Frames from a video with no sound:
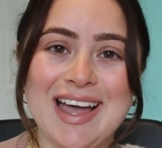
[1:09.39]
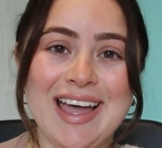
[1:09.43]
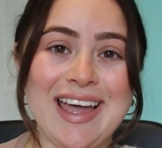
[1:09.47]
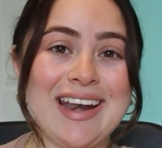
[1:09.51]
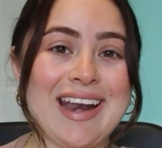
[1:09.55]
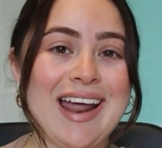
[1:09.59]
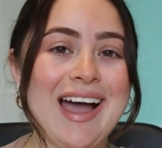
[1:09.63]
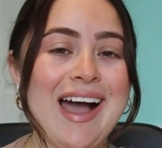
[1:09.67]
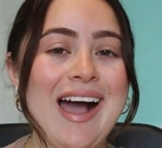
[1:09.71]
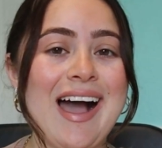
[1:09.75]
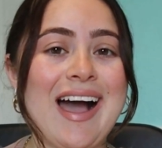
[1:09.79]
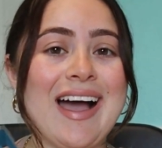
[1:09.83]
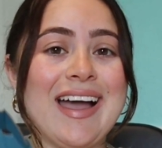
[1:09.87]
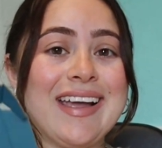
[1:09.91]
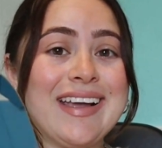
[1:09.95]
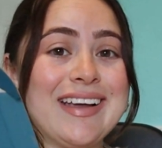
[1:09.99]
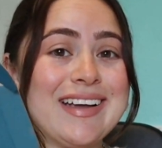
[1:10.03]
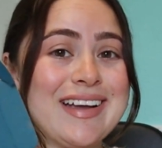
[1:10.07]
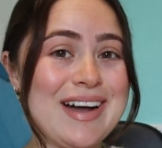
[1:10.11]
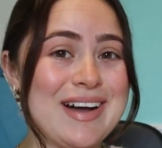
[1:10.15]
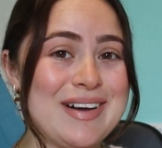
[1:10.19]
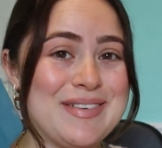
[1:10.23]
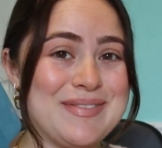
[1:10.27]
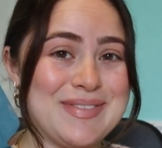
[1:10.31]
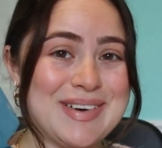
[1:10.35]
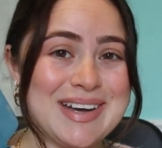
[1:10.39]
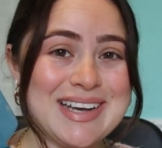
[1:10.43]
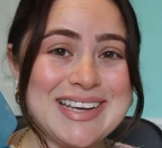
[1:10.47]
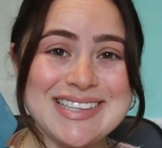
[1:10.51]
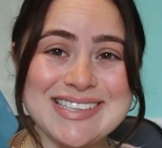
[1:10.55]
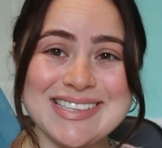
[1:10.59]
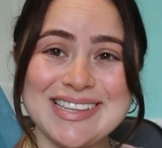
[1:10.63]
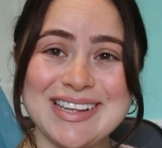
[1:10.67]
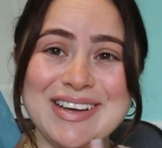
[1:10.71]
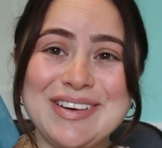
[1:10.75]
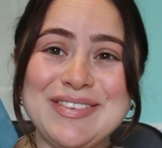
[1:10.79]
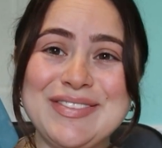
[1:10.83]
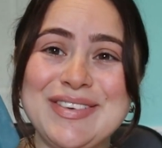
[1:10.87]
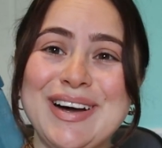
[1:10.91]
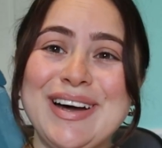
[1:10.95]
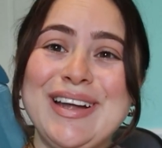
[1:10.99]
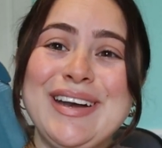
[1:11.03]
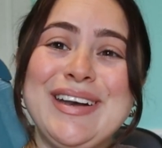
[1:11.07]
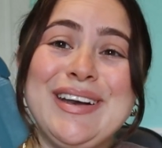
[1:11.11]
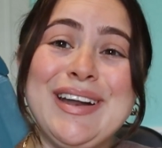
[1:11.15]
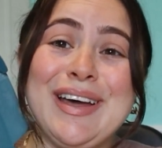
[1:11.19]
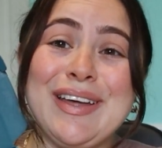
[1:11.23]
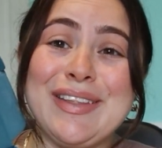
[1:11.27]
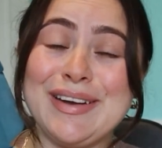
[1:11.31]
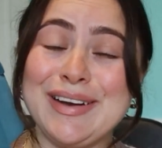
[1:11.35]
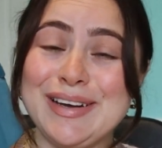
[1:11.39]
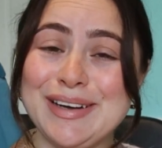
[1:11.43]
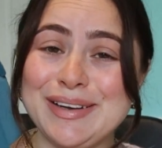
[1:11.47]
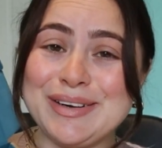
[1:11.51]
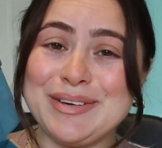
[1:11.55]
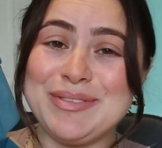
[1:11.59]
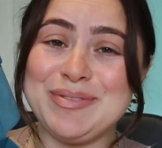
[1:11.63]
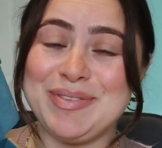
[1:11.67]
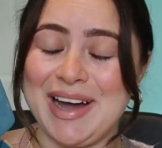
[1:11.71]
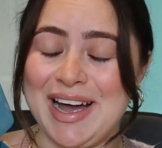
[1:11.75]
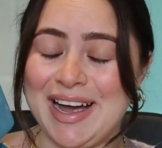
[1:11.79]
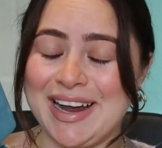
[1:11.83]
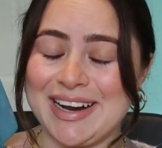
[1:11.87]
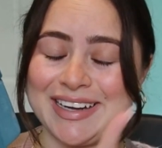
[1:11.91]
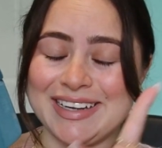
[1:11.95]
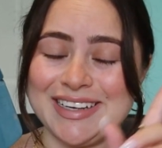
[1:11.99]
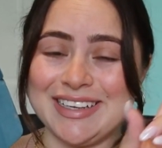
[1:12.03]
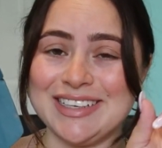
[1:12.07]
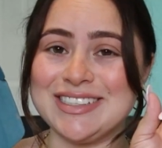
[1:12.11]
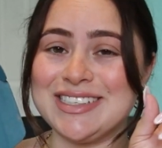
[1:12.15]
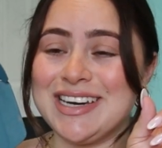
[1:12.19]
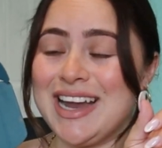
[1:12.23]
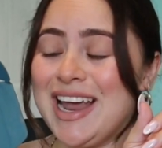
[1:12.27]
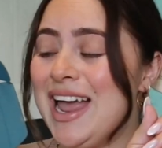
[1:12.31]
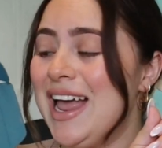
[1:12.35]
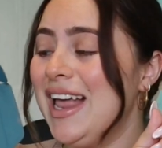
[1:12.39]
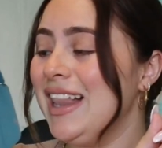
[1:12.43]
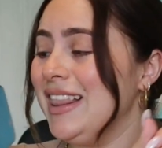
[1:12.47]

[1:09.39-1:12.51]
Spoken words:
And I got myself another little package.